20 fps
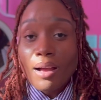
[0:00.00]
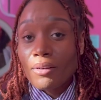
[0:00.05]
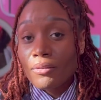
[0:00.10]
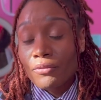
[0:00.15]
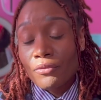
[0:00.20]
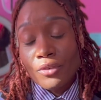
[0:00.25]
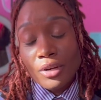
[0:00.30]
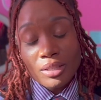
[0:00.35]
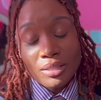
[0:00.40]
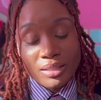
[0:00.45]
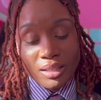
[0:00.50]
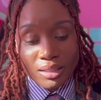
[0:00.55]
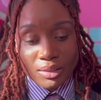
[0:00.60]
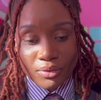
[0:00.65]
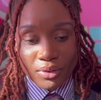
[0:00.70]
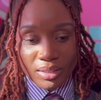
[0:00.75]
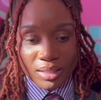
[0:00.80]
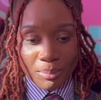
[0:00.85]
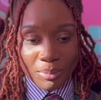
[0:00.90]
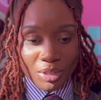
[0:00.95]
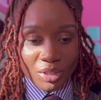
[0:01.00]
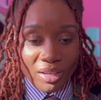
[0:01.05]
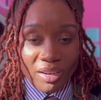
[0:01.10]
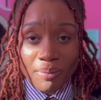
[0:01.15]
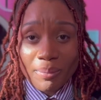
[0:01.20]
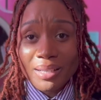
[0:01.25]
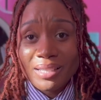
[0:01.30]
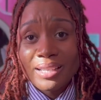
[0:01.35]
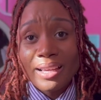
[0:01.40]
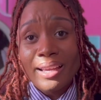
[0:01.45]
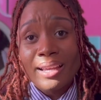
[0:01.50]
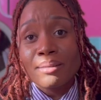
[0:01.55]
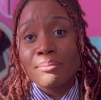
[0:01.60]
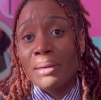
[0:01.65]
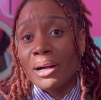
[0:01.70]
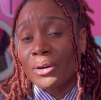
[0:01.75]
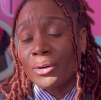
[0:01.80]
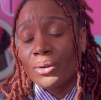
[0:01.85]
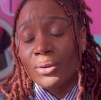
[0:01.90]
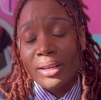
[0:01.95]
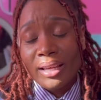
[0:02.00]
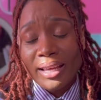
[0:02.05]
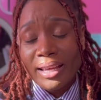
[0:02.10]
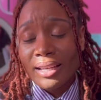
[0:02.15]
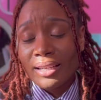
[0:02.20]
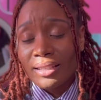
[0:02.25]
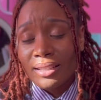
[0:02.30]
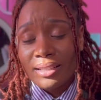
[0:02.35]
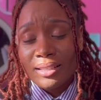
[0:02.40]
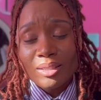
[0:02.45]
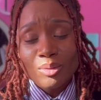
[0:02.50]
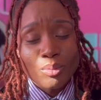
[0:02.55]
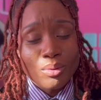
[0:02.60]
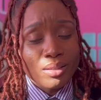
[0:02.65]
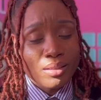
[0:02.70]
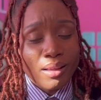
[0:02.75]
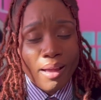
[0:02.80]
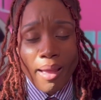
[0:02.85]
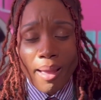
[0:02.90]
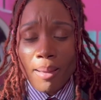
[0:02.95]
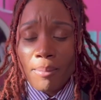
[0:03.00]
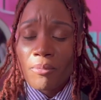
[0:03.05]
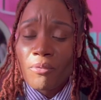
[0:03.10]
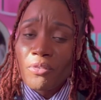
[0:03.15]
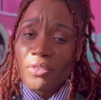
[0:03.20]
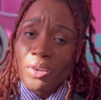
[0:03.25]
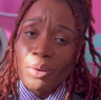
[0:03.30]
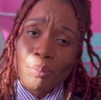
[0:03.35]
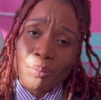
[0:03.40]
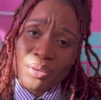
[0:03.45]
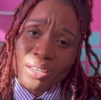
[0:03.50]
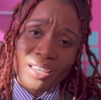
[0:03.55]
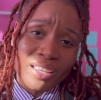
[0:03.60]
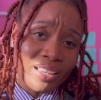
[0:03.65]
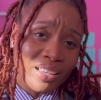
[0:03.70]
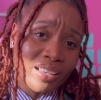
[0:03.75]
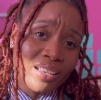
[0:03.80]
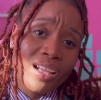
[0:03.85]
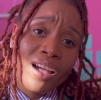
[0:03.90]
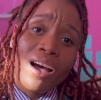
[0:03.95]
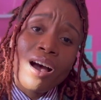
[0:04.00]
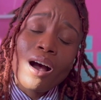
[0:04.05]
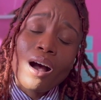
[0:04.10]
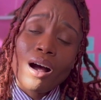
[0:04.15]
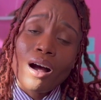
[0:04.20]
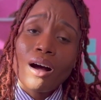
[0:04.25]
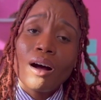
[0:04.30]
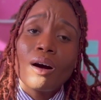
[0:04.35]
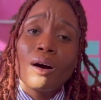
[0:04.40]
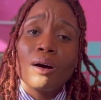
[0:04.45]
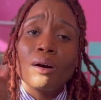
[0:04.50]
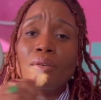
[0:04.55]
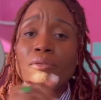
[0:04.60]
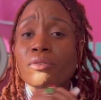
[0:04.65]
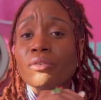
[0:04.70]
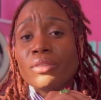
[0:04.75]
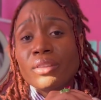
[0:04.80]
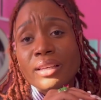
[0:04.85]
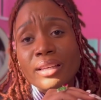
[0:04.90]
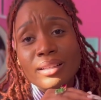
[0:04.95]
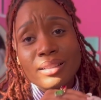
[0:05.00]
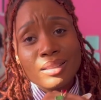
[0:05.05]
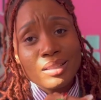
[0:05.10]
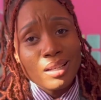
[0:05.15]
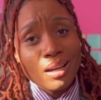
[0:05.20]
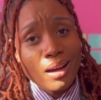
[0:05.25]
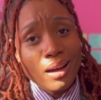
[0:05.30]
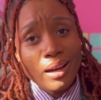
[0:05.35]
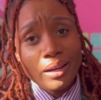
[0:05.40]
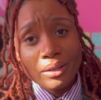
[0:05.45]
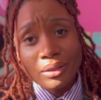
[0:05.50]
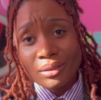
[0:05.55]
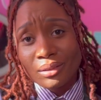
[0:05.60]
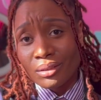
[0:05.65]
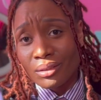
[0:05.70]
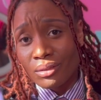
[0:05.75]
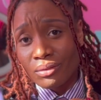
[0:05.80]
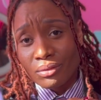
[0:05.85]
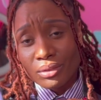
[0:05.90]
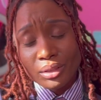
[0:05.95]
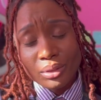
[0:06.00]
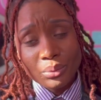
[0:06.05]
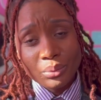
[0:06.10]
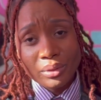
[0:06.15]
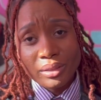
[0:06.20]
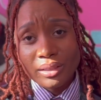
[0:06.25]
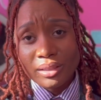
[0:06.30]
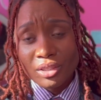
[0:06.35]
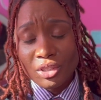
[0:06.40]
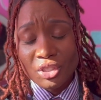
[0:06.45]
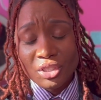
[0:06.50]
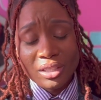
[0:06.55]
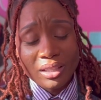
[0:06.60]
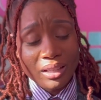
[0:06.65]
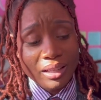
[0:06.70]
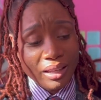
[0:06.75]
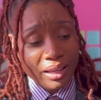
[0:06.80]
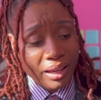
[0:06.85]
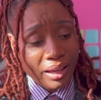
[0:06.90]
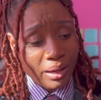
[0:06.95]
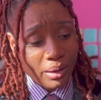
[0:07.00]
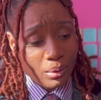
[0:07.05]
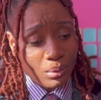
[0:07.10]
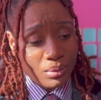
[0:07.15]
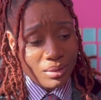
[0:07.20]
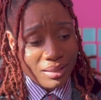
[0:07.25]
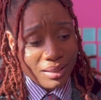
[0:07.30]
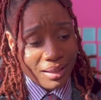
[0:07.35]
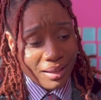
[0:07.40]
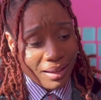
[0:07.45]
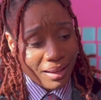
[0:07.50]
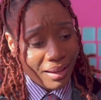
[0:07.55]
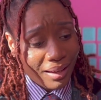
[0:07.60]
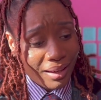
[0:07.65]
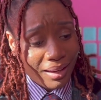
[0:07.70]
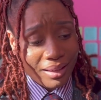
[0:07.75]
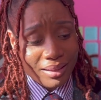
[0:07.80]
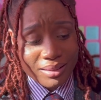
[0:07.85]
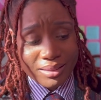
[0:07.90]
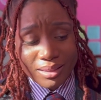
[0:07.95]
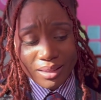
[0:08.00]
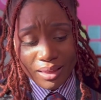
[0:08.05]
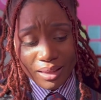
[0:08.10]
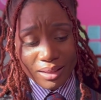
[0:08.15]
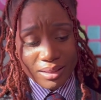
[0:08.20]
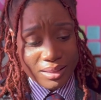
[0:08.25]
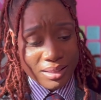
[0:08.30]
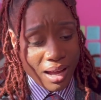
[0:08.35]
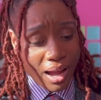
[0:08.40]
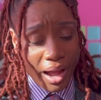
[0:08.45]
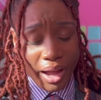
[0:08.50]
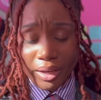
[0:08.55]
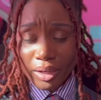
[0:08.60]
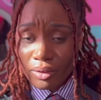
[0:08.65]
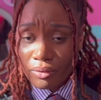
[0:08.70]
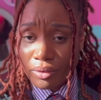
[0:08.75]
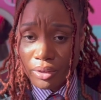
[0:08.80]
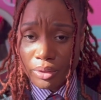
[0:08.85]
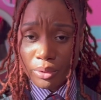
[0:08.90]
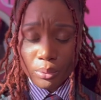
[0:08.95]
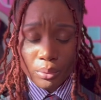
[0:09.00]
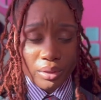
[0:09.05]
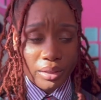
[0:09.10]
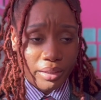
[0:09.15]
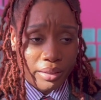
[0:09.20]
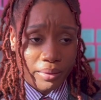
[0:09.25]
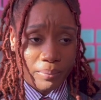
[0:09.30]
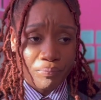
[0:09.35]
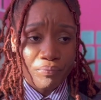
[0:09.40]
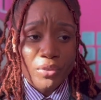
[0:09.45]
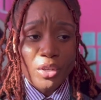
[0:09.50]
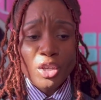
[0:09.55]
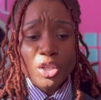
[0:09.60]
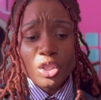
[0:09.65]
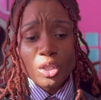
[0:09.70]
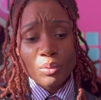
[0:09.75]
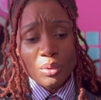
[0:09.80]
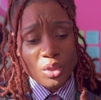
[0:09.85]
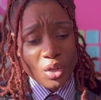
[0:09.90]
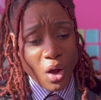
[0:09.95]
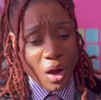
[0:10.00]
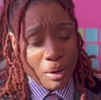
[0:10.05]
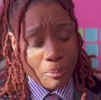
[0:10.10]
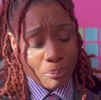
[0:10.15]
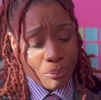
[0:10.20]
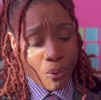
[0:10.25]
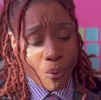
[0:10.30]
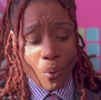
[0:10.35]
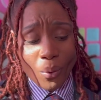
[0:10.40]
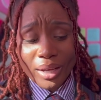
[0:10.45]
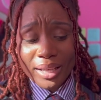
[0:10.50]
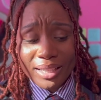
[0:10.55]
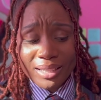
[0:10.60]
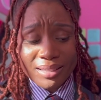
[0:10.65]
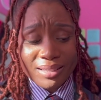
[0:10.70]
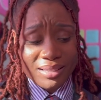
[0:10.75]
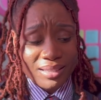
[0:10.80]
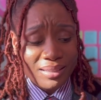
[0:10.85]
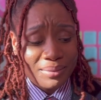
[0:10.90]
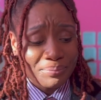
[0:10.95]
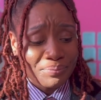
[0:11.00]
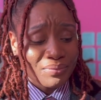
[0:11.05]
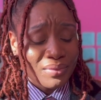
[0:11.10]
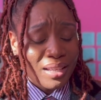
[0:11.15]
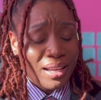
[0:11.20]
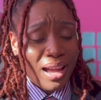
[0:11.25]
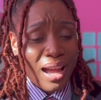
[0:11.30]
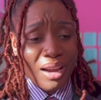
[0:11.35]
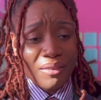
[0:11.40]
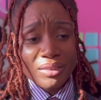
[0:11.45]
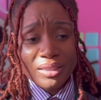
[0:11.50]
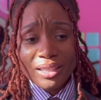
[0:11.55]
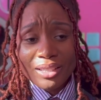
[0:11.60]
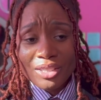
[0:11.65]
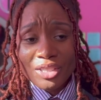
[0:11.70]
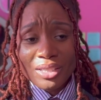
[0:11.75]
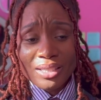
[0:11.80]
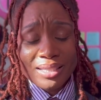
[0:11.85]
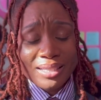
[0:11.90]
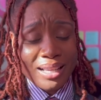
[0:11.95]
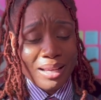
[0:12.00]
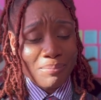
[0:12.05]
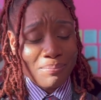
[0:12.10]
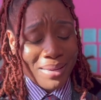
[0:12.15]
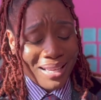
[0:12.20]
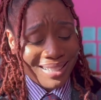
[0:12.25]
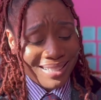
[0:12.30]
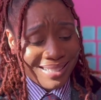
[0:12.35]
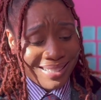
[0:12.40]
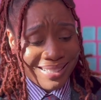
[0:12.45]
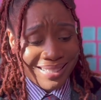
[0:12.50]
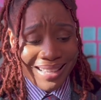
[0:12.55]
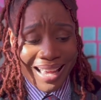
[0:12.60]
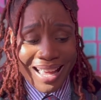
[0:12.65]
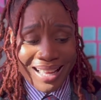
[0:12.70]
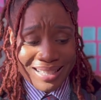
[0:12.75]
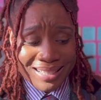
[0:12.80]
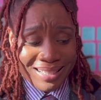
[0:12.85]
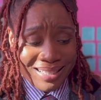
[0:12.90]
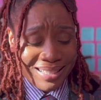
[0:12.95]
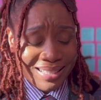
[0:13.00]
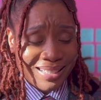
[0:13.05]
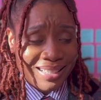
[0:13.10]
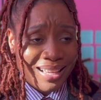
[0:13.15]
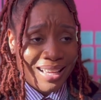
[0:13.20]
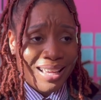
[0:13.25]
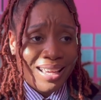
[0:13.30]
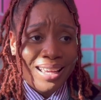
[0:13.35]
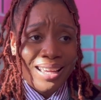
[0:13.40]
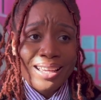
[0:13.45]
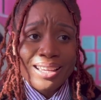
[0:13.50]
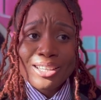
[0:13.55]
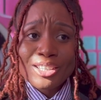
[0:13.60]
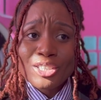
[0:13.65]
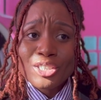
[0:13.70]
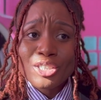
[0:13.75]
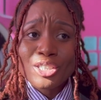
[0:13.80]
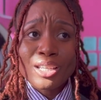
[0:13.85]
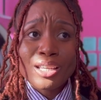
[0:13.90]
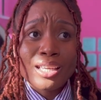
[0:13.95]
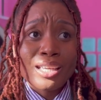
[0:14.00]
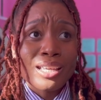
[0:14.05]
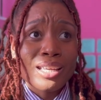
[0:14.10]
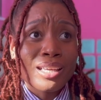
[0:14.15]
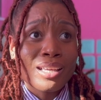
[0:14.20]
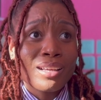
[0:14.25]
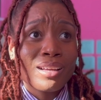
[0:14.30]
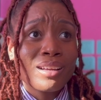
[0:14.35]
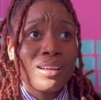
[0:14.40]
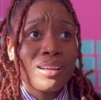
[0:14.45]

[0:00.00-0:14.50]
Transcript: first things first, I'm gonna start off by saying my girl Candiace was the MVP of the entire reunion. She killed it the entire reunion. She was on point. Everything she said made sense. She